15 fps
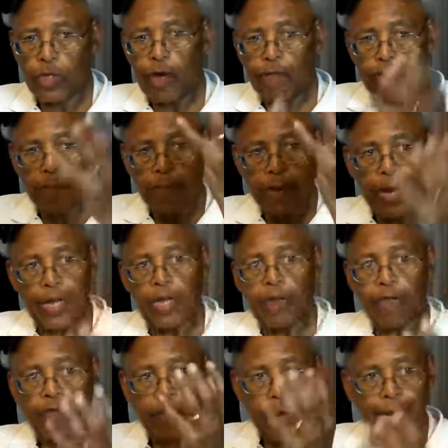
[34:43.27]
of the body
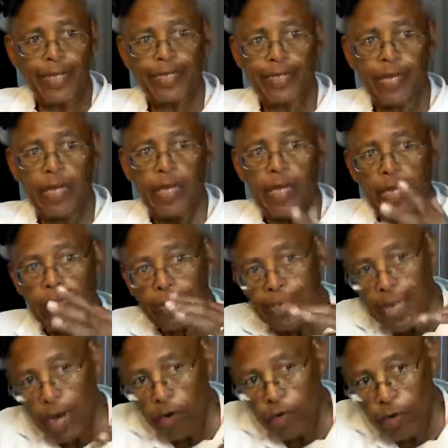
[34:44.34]
of Christ is
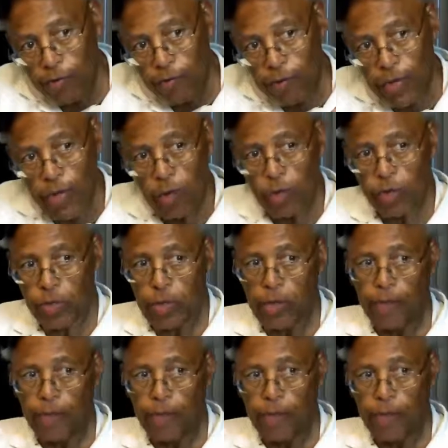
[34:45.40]
now revealed.